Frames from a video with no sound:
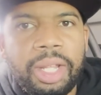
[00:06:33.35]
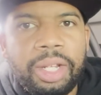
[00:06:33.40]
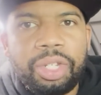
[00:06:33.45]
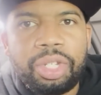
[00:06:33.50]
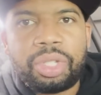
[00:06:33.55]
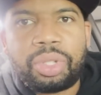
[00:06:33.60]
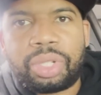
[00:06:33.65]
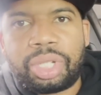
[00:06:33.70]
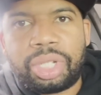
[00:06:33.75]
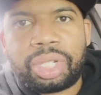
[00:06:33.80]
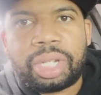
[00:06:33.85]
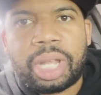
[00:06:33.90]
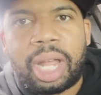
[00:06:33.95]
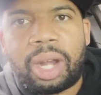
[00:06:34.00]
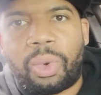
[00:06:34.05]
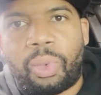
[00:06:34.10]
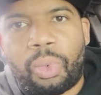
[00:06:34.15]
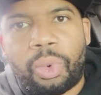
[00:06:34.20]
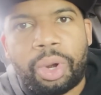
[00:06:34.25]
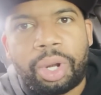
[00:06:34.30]
just kind
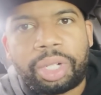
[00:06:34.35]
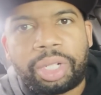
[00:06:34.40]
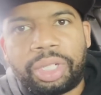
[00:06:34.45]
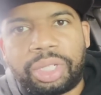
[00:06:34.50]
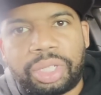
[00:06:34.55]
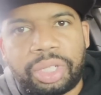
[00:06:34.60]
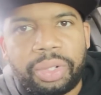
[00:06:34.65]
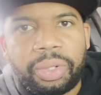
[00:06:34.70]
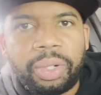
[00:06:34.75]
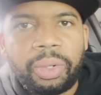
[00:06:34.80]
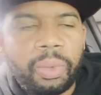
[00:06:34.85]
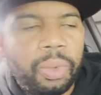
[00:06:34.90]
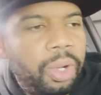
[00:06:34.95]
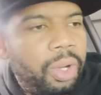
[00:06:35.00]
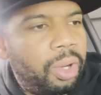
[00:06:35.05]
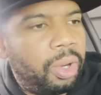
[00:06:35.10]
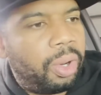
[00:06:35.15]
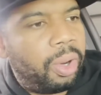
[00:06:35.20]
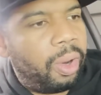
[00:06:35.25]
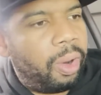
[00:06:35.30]
of work the steering
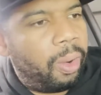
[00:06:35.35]
wheel